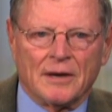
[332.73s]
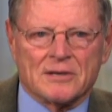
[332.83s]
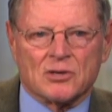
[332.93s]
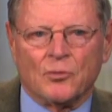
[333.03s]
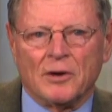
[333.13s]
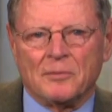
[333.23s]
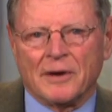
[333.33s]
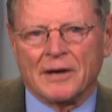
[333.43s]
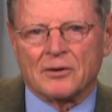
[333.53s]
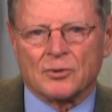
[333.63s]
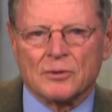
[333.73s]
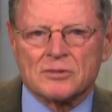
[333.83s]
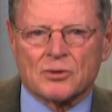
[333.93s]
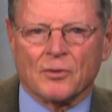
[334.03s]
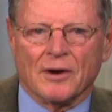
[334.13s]
as a one-man truth
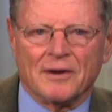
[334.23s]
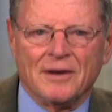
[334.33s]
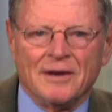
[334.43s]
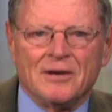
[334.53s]
squad